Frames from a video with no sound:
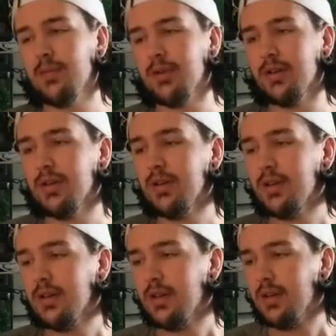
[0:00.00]
But
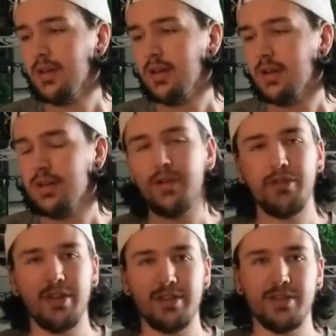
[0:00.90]

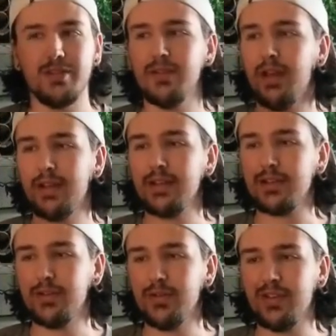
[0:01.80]
nevertheless, I can get
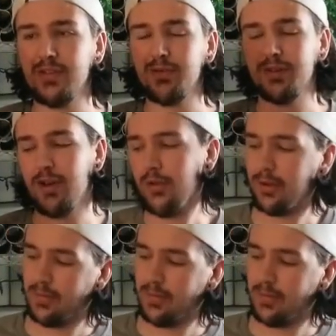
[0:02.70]
2 of these for $1